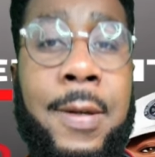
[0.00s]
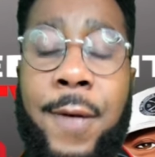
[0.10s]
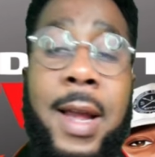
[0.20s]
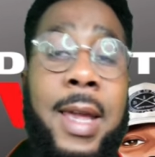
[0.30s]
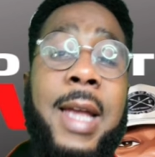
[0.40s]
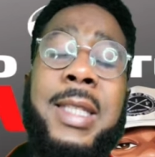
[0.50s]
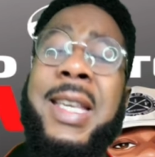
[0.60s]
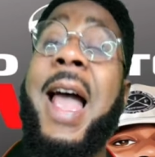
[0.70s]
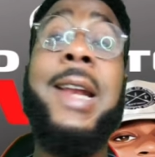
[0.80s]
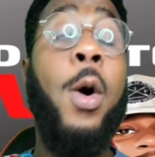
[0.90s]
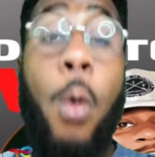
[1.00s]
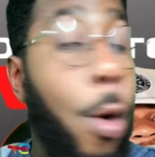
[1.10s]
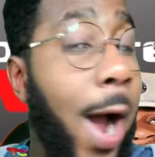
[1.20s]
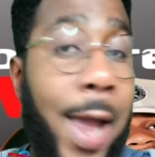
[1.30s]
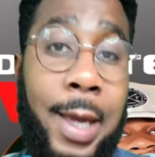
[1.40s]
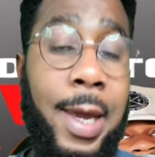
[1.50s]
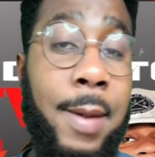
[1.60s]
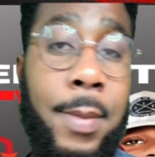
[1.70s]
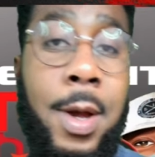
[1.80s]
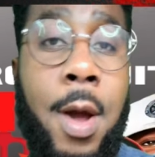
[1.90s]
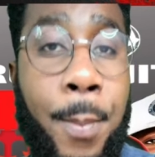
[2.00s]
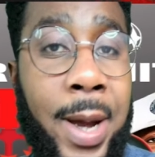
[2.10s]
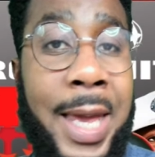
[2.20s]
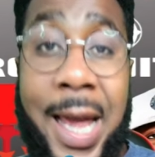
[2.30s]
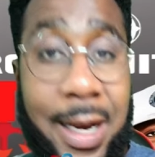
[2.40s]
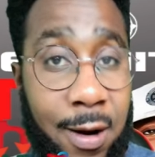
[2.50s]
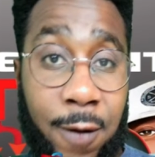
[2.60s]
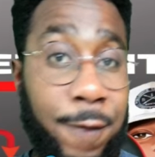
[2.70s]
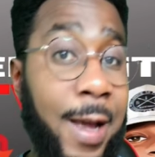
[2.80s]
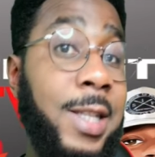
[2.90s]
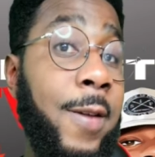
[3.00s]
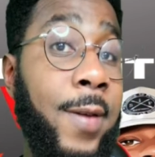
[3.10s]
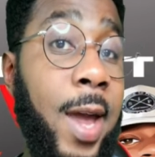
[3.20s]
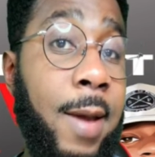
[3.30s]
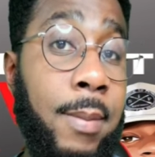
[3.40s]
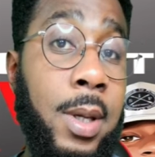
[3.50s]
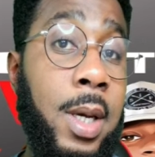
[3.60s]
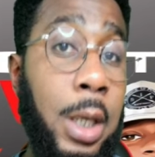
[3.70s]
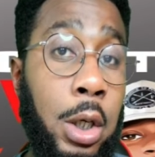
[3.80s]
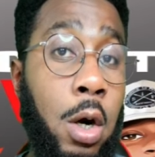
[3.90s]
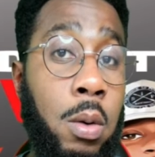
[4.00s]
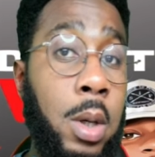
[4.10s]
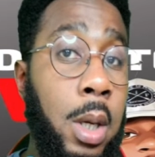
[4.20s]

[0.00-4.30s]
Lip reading: Frank Kessie had a quiet game, but he had an effective game, you know.